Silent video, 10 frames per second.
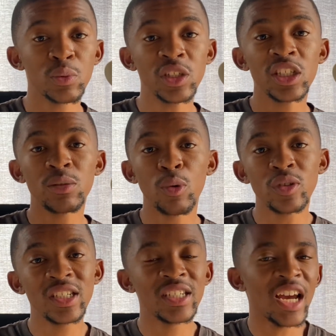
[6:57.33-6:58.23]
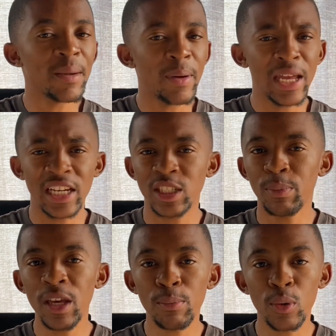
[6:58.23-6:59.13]
which is mostly done by rich
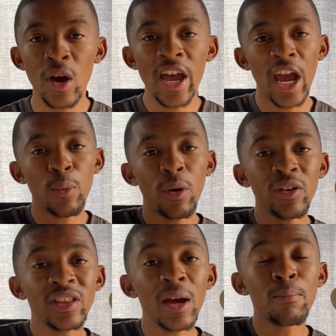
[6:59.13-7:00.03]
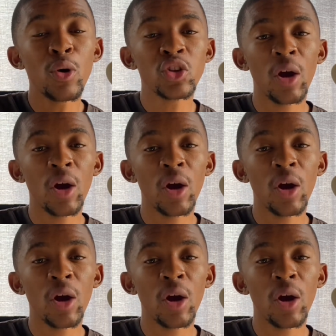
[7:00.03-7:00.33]
people. And one of the most